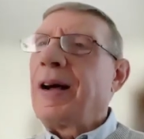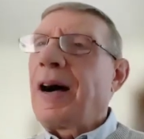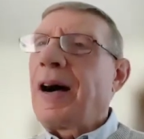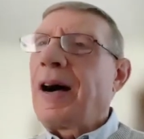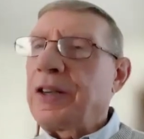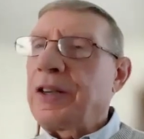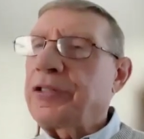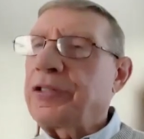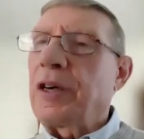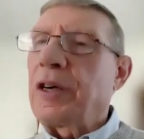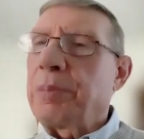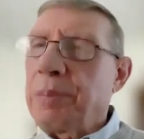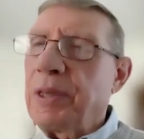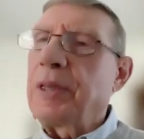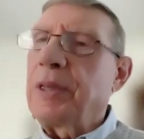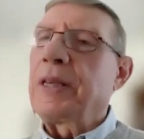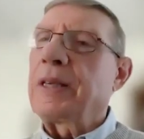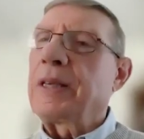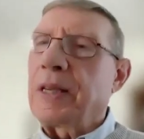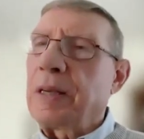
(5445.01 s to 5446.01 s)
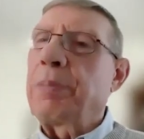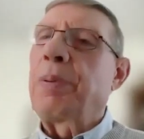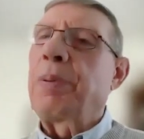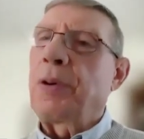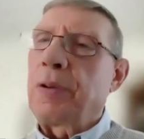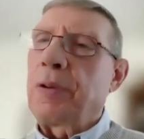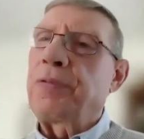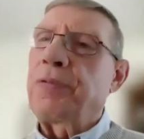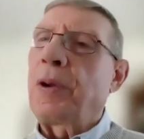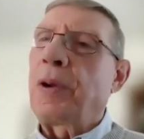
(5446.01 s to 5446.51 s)
I started building a
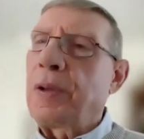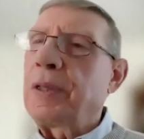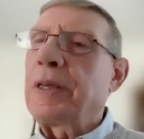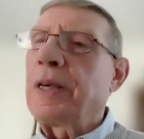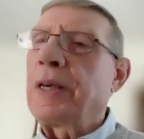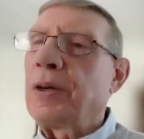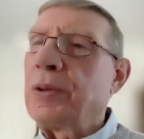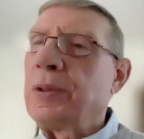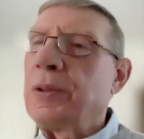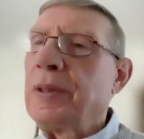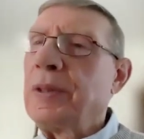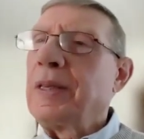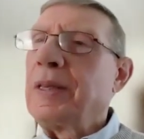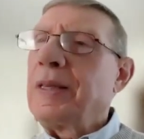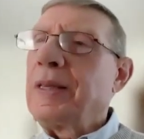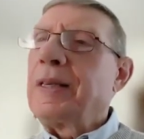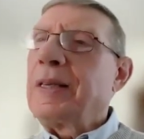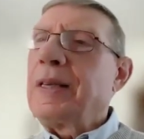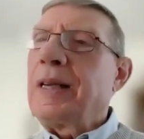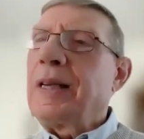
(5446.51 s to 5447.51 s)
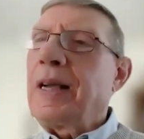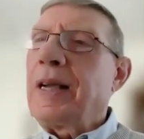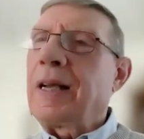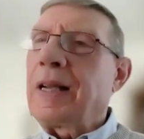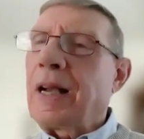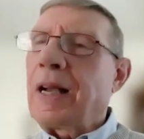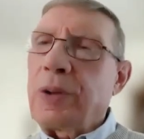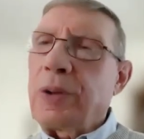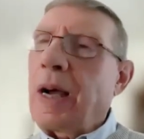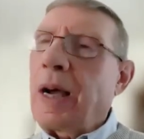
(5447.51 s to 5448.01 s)
portfolio, and
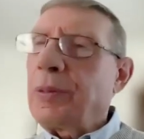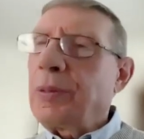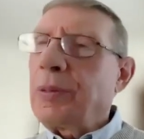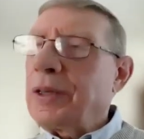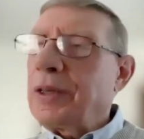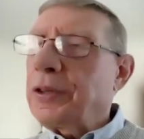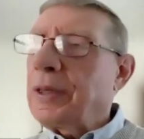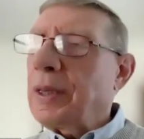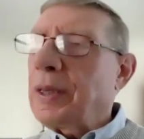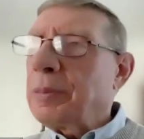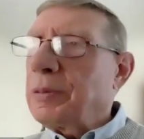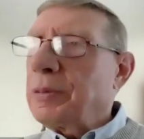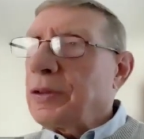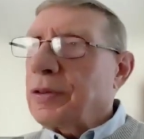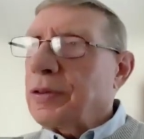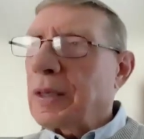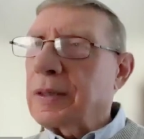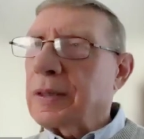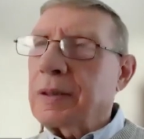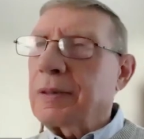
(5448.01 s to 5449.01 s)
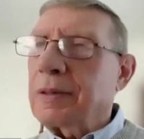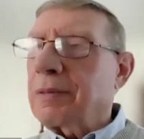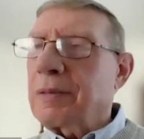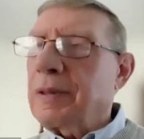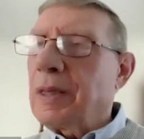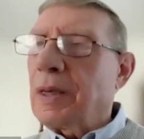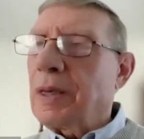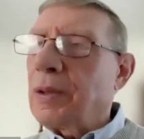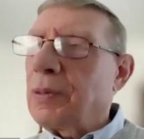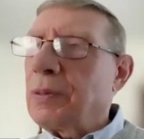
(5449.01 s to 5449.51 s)
I went to them and said,
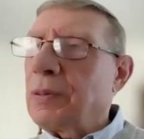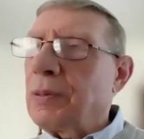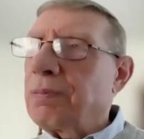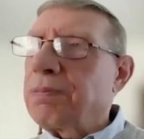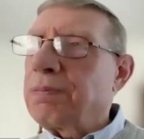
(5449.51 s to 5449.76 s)
can